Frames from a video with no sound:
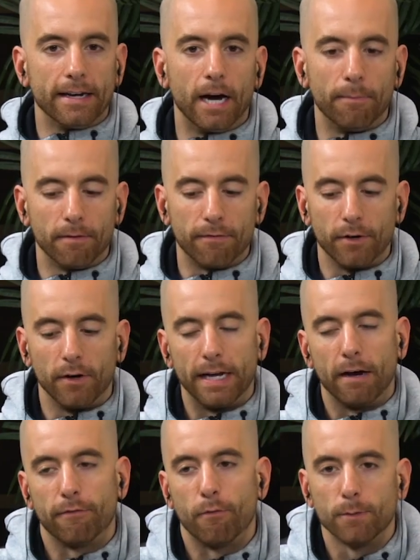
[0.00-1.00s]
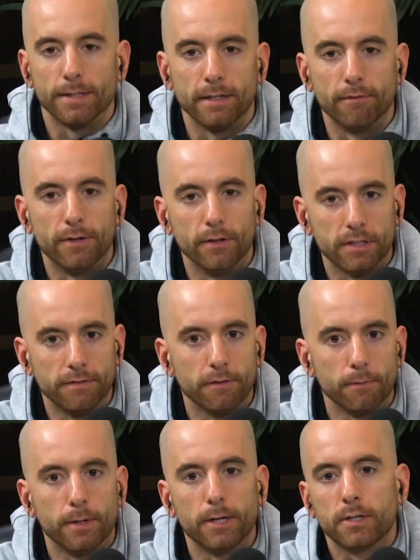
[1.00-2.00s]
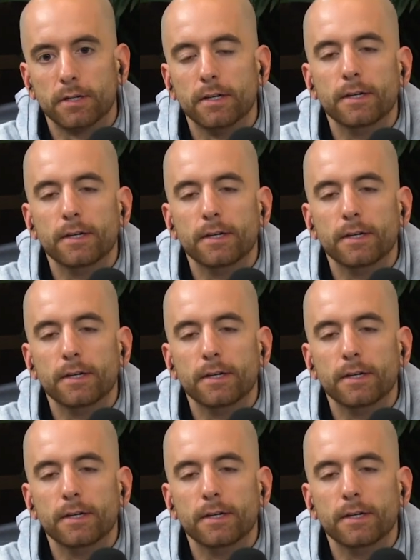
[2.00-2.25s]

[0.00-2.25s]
up and filling out 14 fields of information?